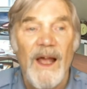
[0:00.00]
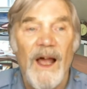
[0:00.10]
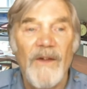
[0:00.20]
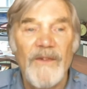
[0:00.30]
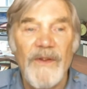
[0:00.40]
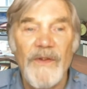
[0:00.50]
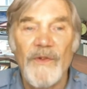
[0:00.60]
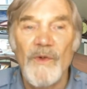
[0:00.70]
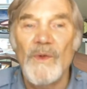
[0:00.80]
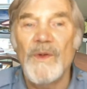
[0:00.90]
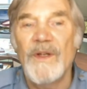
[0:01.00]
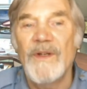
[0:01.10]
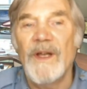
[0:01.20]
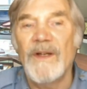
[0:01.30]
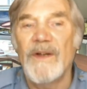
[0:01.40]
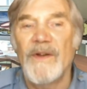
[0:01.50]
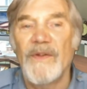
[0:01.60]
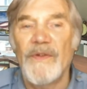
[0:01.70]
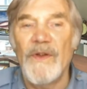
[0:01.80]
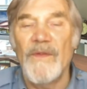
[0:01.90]
after the school conducted a
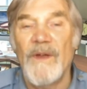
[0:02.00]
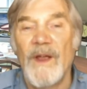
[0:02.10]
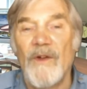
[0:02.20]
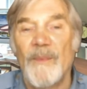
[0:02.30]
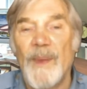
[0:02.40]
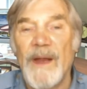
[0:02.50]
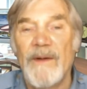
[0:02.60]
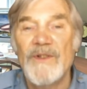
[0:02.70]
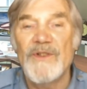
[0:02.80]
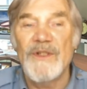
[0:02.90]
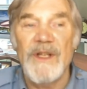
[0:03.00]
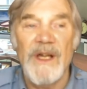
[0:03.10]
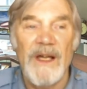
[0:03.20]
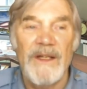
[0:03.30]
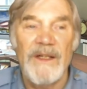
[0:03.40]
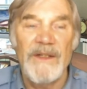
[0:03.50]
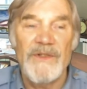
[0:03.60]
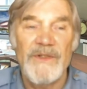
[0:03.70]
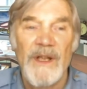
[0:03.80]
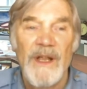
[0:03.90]
survey of parents and
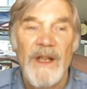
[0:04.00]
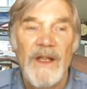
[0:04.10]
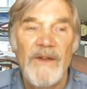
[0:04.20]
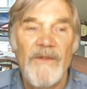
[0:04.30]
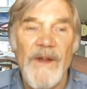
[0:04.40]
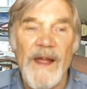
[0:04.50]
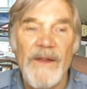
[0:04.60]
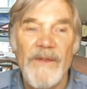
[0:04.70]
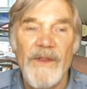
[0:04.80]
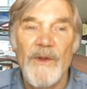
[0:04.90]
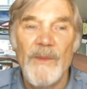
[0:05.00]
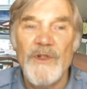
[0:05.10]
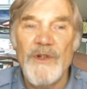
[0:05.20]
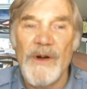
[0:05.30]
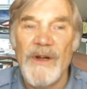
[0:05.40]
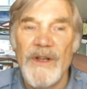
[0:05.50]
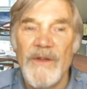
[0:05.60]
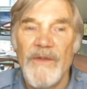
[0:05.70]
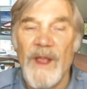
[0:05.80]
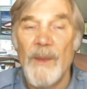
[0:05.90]
guardians and found that the majority
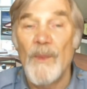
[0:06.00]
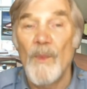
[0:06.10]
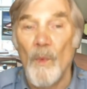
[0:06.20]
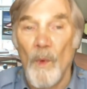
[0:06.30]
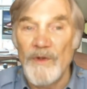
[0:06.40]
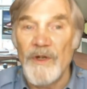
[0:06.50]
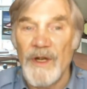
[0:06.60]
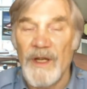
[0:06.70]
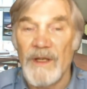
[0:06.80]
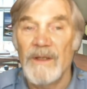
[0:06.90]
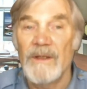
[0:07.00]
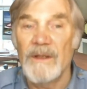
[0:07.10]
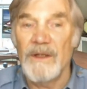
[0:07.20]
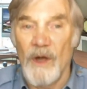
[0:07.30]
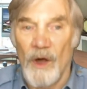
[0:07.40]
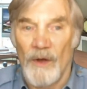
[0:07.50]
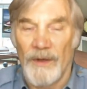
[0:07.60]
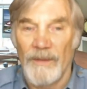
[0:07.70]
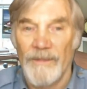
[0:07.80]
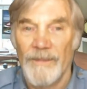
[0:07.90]
of them wanted it gone.
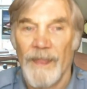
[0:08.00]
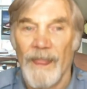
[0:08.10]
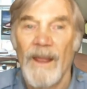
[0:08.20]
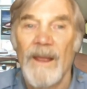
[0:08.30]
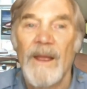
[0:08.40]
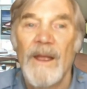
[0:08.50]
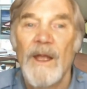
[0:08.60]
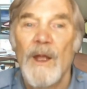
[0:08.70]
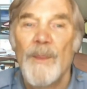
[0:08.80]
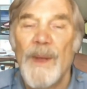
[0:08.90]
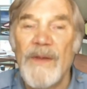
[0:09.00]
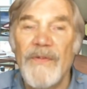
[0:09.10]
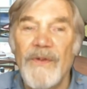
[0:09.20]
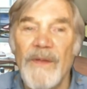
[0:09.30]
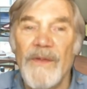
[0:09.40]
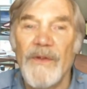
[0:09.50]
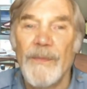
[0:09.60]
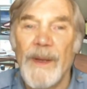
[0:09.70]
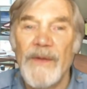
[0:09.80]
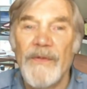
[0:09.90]
Based on the
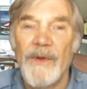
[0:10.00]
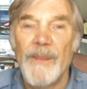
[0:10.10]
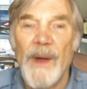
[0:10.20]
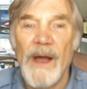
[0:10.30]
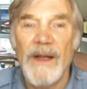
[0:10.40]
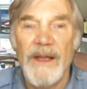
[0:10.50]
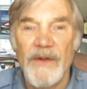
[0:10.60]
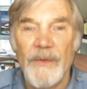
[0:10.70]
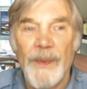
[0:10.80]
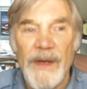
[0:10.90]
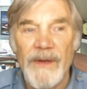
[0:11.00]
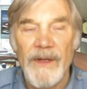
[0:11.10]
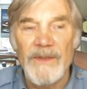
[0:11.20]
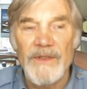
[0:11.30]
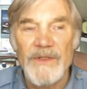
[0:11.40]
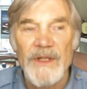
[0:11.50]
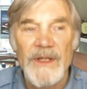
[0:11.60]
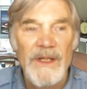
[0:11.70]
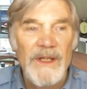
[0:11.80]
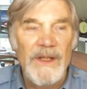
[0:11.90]
Spencer Park experience,
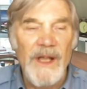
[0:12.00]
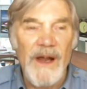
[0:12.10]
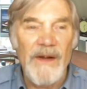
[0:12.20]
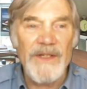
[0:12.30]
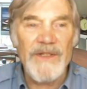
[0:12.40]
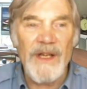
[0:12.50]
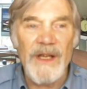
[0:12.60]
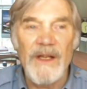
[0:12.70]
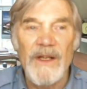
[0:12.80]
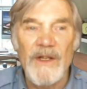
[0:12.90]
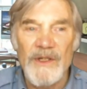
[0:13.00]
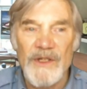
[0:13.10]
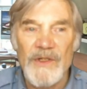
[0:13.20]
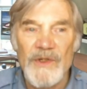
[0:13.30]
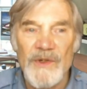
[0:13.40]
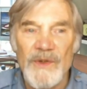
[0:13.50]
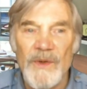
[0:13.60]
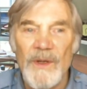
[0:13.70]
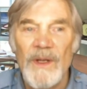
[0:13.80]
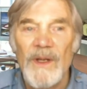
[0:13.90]
the RSA urges you
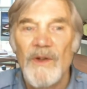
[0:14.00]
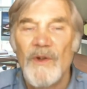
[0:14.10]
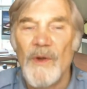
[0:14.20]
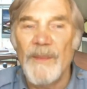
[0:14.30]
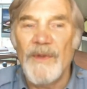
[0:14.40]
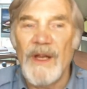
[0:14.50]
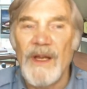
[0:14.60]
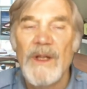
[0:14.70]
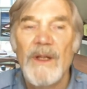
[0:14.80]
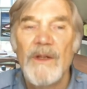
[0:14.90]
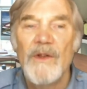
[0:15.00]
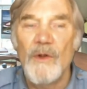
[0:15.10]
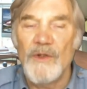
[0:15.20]
to update your